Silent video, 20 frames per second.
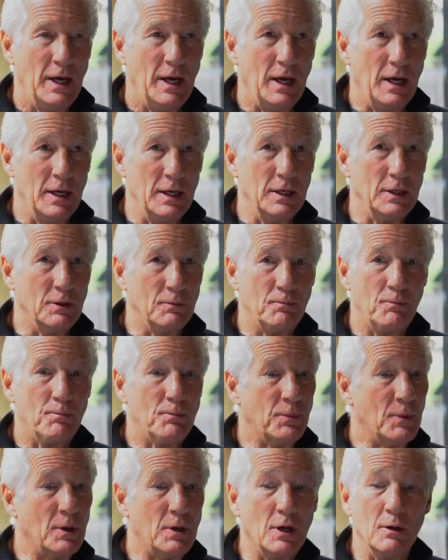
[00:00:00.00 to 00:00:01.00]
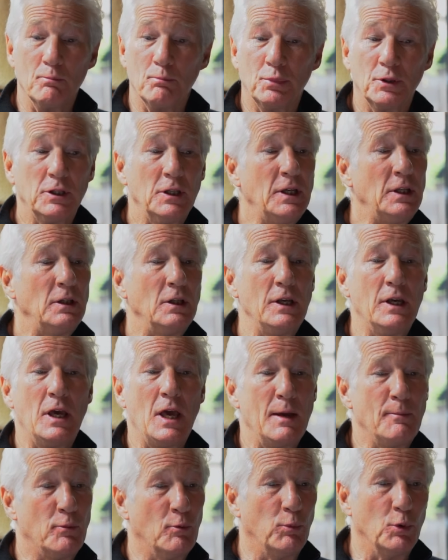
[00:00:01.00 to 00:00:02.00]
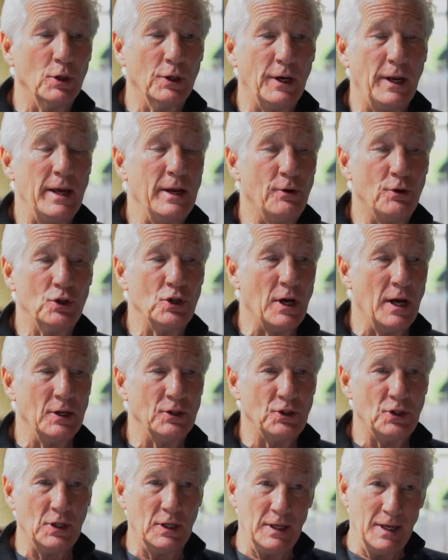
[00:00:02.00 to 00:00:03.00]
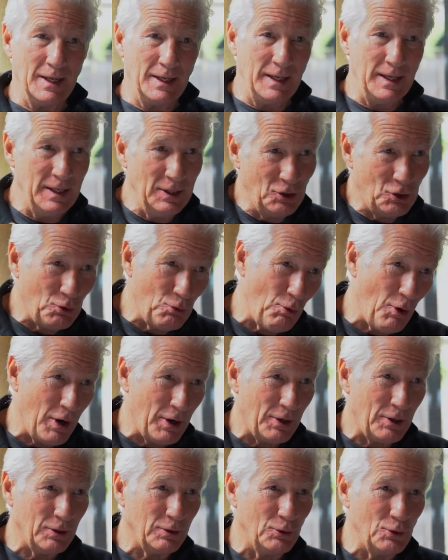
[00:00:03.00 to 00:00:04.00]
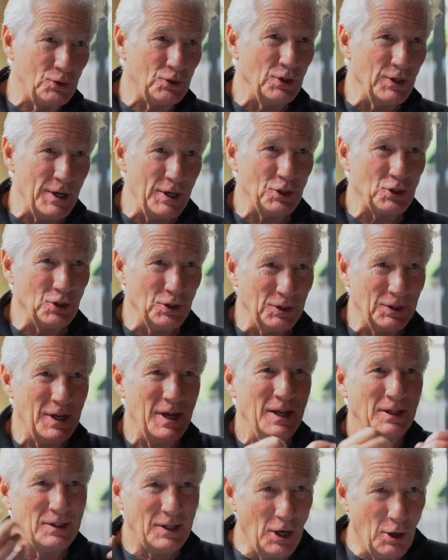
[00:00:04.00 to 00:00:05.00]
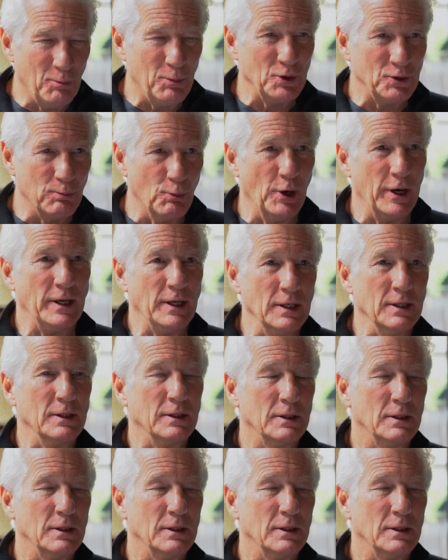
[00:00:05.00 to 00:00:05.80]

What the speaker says: and completely capable and energized to get into our hallucination to help us break it.